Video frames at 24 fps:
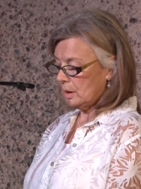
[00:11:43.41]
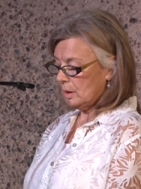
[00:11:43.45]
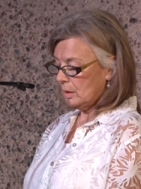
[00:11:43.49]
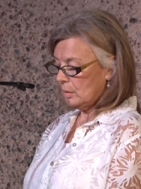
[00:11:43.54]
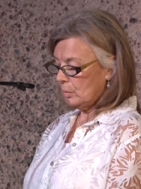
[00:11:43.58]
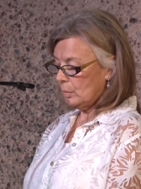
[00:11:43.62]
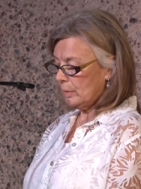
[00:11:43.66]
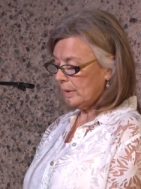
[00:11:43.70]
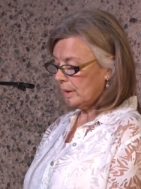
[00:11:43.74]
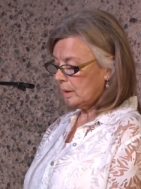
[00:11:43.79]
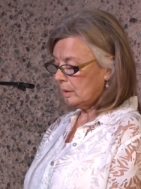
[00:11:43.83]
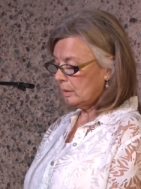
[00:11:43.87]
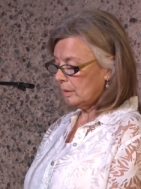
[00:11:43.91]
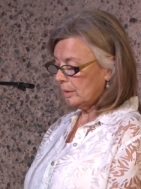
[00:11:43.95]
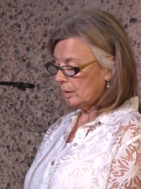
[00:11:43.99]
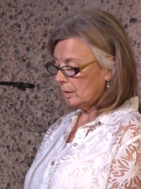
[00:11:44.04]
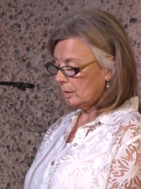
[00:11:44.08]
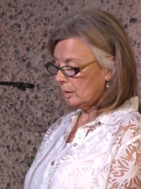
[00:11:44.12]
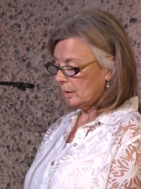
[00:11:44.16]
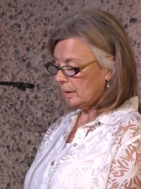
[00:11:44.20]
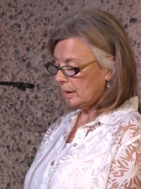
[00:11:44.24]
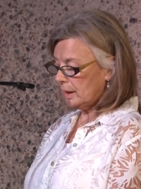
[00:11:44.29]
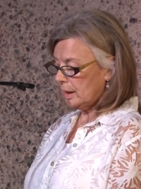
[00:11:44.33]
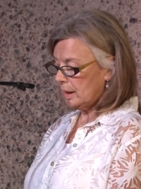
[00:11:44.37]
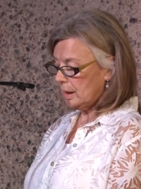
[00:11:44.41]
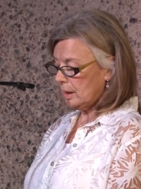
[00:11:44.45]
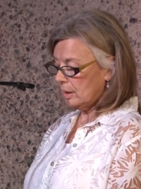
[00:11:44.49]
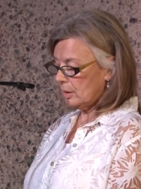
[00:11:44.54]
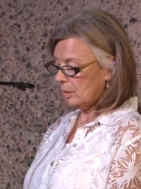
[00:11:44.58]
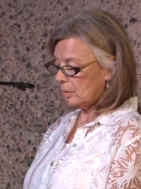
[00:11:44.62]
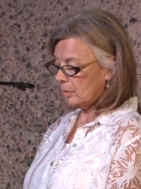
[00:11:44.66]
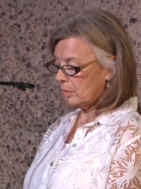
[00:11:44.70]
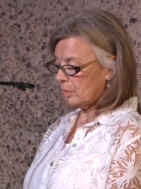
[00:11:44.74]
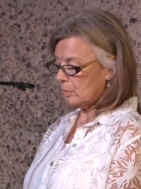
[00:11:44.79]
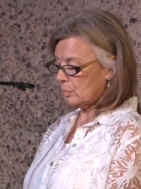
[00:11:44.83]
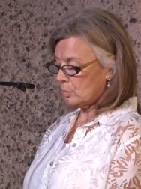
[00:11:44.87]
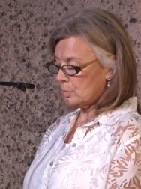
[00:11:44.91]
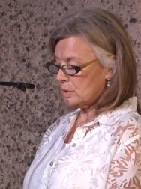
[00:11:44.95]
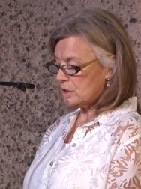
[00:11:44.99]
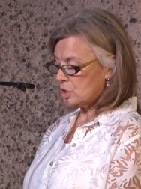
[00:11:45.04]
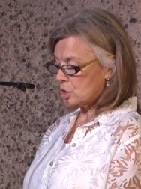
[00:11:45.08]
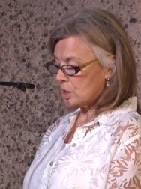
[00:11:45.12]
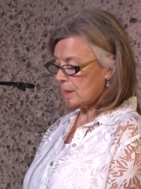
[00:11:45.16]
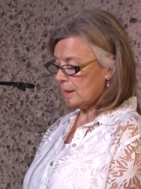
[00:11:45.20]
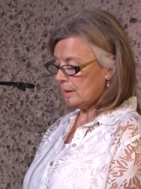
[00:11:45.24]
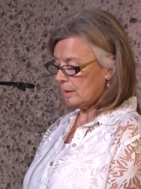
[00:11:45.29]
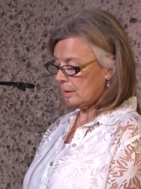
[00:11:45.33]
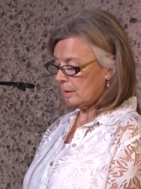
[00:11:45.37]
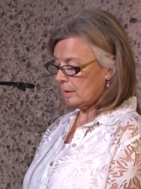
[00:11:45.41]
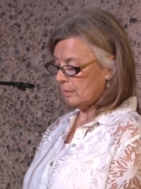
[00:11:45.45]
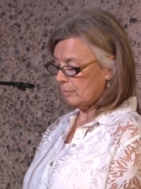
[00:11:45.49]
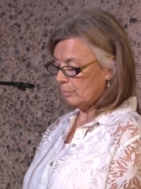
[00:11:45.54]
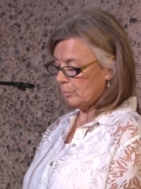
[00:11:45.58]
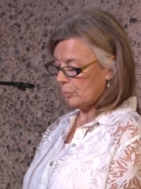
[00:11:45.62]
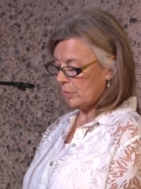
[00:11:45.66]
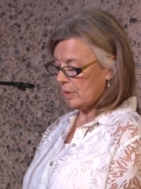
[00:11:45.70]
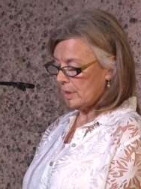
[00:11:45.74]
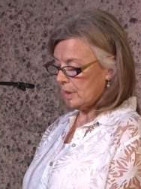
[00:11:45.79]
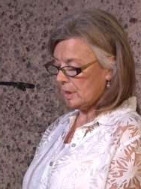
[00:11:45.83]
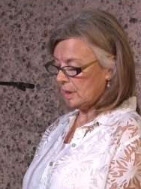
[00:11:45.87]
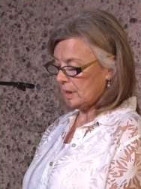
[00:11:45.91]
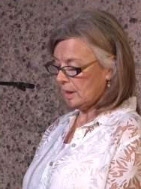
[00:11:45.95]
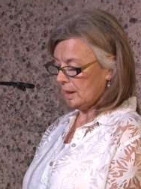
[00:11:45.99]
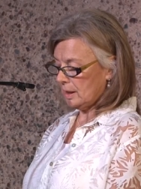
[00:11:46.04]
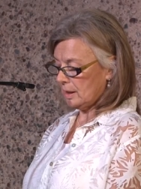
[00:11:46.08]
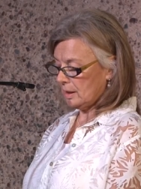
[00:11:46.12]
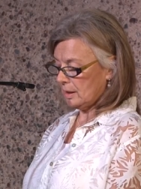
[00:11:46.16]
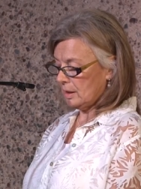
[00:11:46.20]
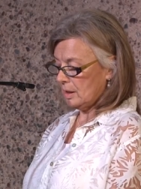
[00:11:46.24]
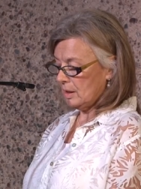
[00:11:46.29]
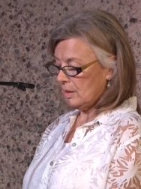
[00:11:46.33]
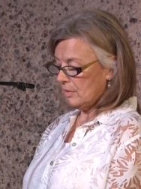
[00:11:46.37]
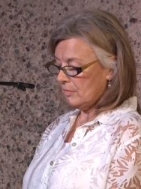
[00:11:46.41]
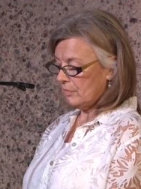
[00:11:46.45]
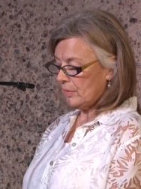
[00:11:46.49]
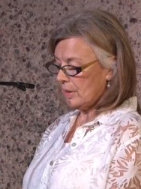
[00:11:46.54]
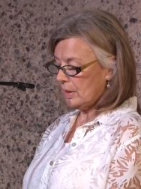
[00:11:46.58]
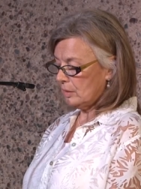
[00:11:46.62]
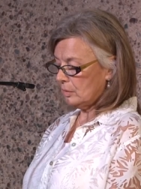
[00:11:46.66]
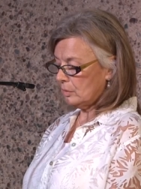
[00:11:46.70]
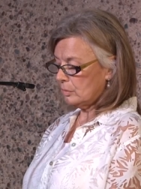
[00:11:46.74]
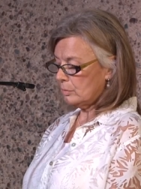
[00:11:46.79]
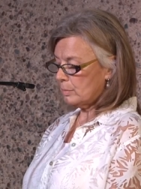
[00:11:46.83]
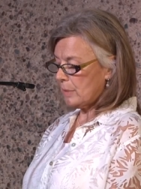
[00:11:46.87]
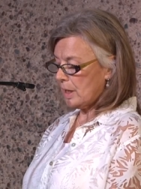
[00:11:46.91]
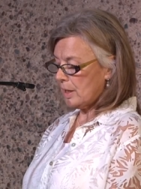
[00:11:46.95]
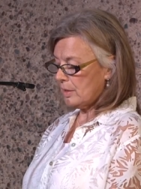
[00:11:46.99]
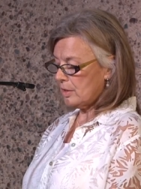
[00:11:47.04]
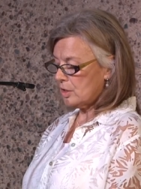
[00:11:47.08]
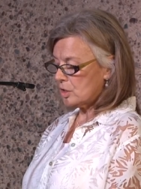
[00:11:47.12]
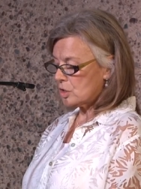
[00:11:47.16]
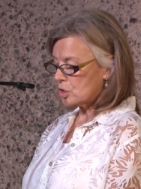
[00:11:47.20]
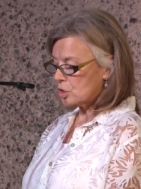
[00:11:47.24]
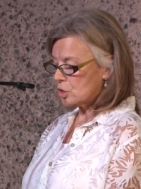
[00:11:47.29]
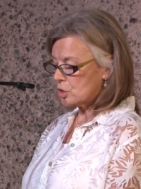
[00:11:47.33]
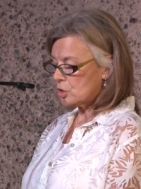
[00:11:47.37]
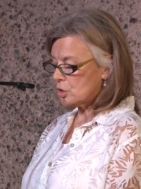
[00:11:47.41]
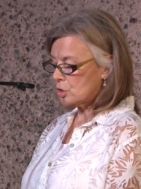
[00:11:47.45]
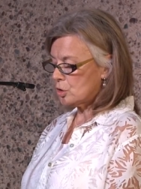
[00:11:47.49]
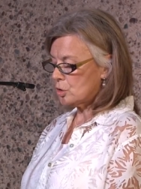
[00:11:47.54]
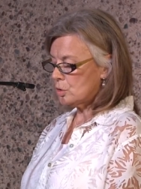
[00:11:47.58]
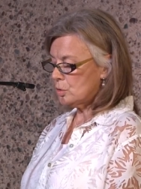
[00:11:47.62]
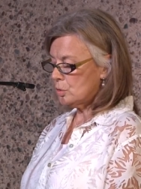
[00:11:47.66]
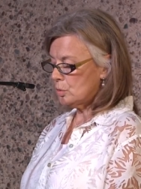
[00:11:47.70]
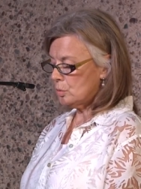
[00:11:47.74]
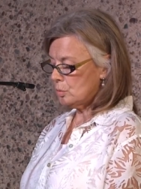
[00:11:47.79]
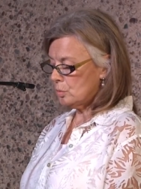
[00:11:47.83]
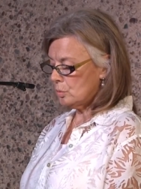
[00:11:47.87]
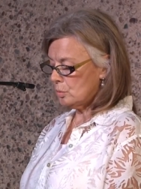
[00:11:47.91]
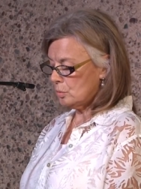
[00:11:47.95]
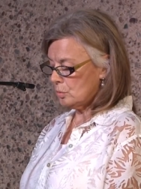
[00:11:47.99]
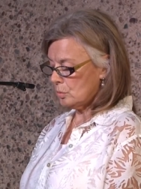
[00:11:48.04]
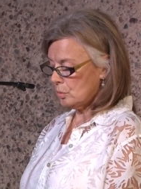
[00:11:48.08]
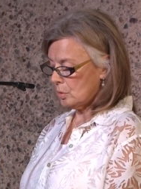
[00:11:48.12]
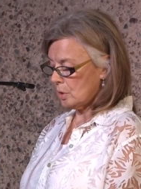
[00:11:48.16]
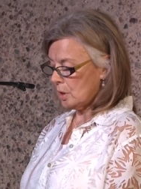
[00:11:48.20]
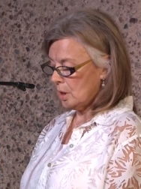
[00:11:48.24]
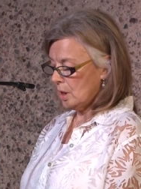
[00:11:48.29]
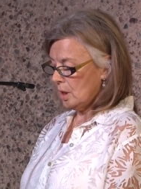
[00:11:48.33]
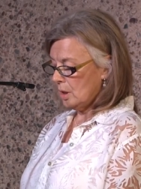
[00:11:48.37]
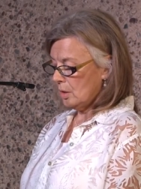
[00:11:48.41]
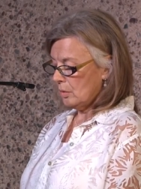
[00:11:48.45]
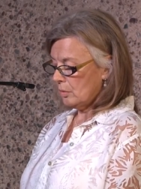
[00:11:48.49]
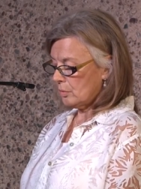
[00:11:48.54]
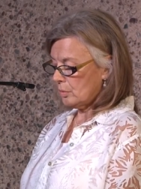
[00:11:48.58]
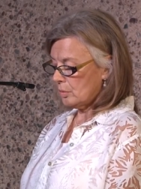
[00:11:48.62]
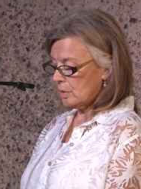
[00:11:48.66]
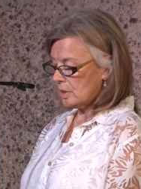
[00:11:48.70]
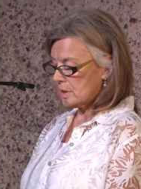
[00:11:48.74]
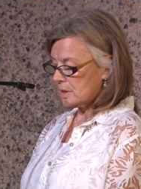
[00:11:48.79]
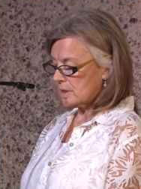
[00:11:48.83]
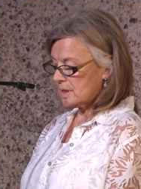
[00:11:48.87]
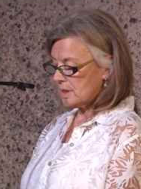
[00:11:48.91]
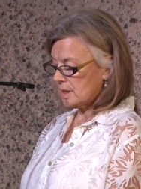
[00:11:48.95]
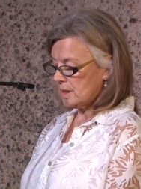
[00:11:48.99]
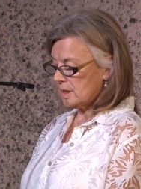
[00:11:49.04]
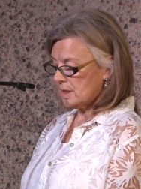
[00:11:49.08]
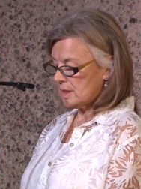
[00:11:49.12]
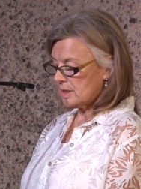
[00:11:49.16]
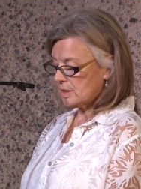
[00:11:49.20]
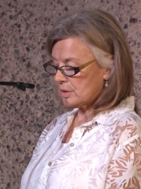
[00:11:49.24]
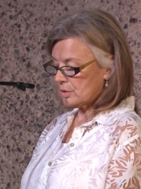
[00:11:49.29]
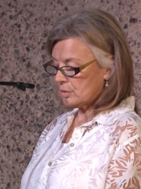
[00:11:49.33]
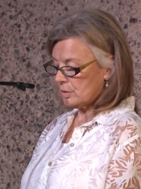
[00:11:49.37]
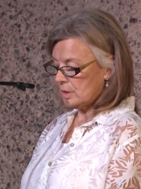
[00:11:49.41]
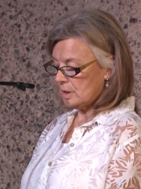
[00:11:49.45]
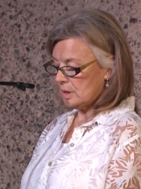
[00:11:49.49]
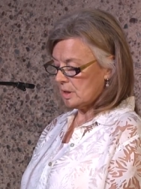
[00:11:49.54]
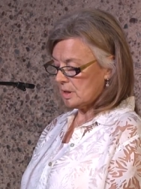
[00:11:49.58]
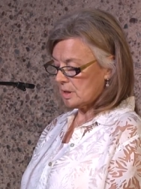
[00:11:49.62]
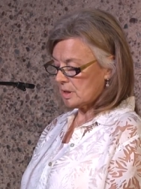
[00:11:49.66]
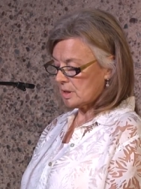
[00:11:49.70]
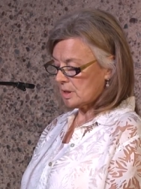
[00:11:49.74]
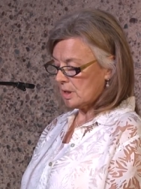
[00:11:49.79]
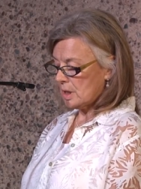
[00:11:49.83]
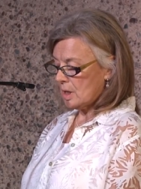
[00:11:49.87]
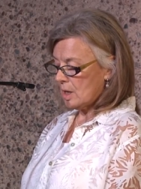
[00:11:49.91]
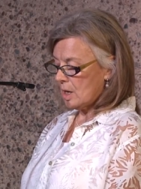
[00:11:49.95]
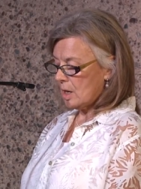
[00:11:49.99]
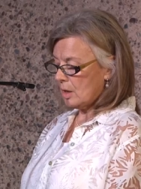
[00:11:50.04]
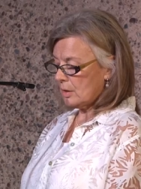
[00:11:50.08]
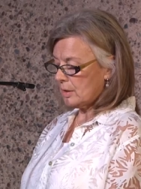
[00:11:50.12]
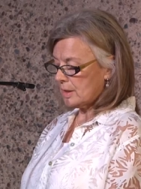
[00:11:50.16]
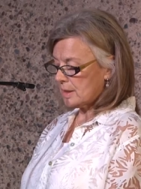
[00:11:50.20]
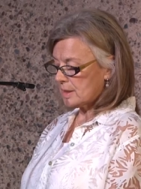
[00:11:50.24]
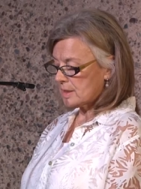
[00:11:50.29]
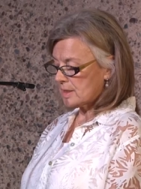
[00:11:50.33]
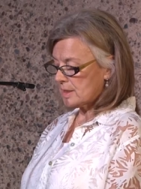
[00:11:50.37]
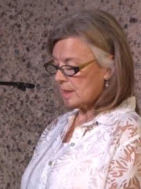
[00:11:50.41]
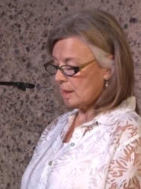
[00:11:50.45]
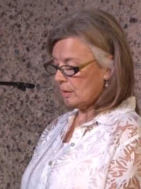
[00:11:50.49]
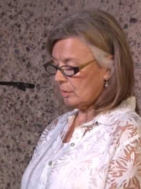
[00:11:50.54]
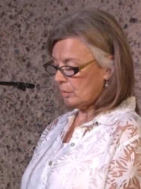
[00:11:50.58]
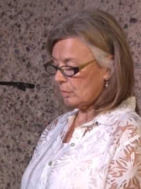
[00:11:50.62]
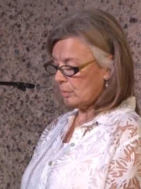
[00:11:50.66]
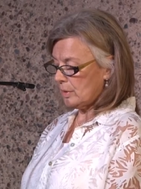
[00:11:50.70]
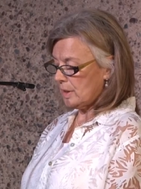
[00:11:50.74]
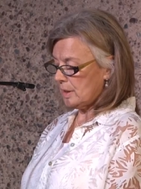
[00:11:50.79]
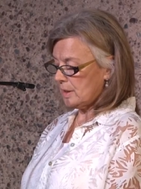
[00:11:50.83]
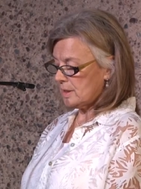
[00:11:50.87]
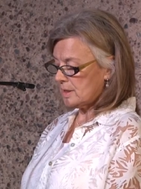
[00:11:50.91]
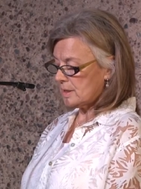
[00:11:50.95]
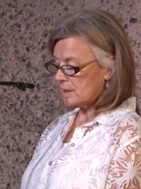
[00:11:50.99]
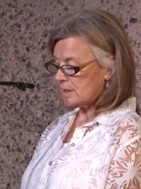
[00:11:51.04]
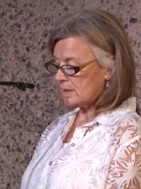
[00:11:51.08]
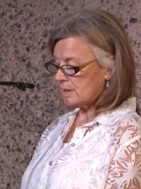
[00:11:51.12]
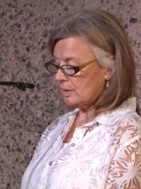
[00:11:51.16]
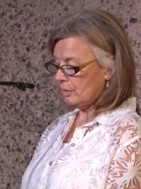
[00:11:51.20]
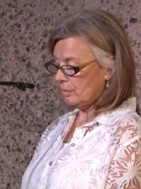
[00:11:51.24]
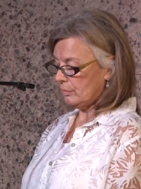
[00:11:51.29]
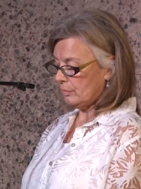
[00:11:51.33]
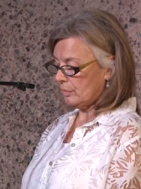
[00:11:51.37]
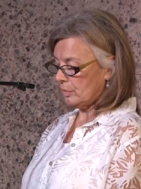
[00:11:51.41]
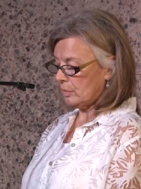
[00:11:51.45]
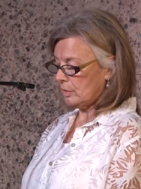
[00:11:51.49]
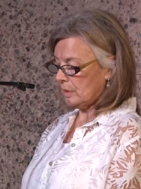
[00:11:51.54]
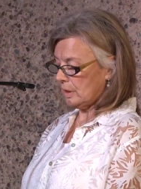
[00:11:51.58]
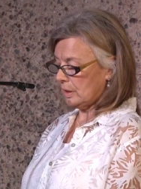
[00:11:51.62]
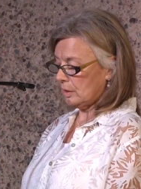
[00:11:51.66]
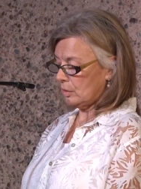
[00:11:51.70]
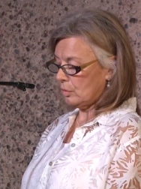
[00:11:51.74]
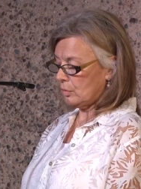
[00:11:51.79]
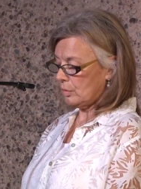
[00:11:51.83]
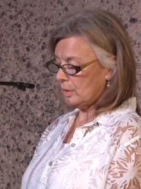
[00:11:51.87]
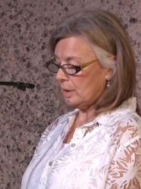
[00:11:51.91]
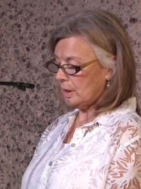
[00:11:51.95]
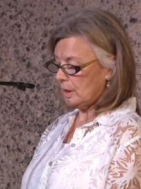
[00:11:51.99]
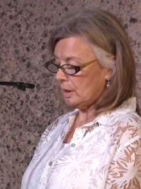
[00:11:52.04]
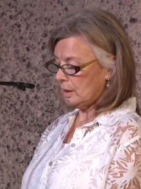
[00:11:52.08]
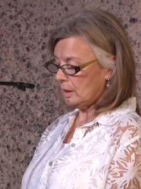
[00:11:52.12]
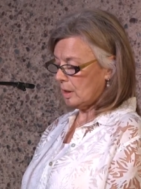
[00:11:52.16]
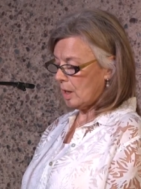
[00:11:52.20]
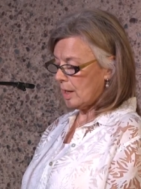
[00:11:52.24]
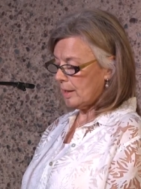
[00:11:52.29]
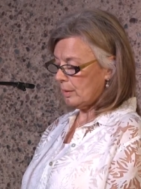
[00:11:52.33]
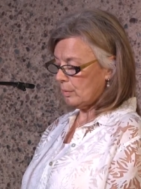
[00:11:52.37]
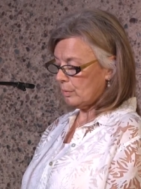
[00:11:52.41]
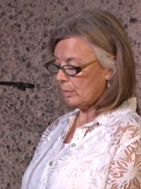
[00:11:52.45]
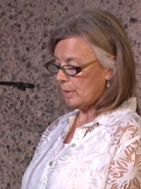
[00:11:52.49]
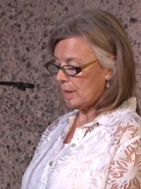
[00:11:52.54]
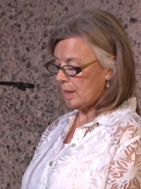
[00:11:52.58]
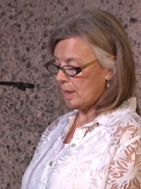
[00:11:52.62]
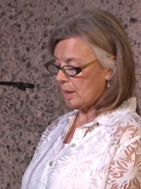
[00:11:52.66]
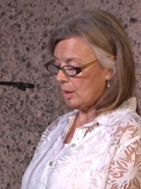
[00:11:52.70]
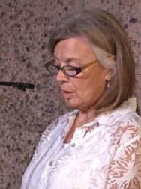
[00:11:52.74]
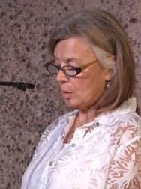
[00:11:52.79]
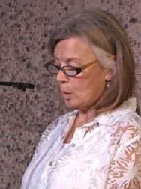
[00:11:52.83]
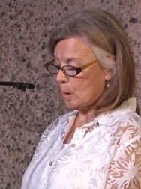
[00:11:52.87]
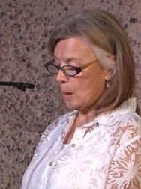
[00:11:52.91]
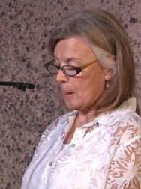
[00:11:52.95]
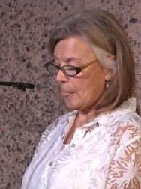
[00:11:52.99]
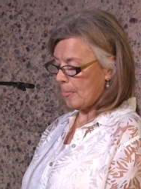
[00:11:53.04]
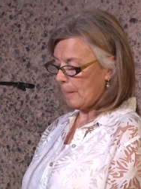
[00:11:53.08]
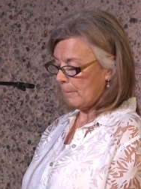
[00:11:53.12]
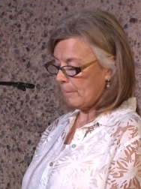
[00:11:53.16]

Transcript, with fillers: We clearly hear the regenerative breaking, followed by the shoo through our city streets, our accelerated silver and green light rail.